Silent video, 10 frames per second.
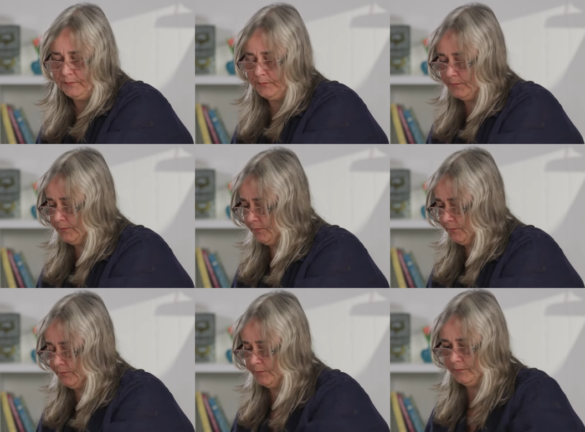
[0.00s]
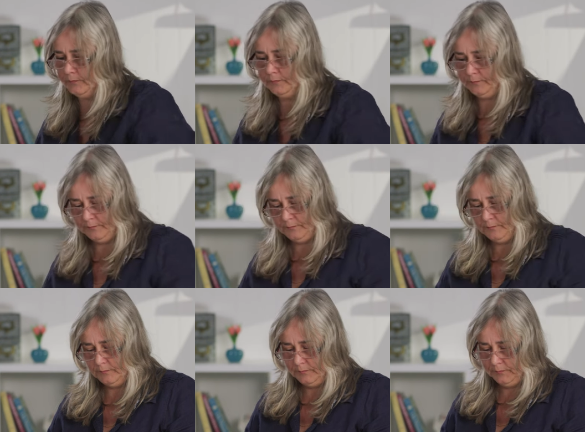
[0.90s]

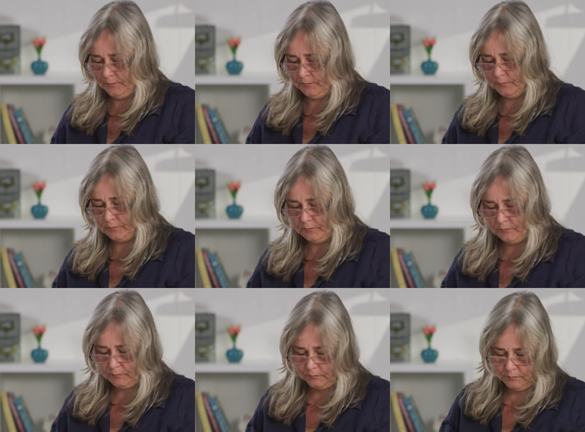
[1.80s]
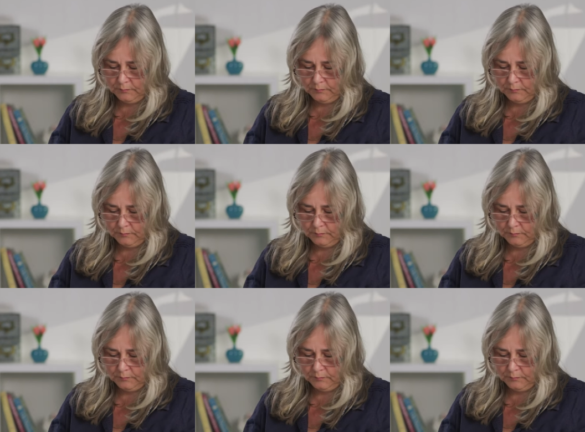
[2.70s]
[no speech]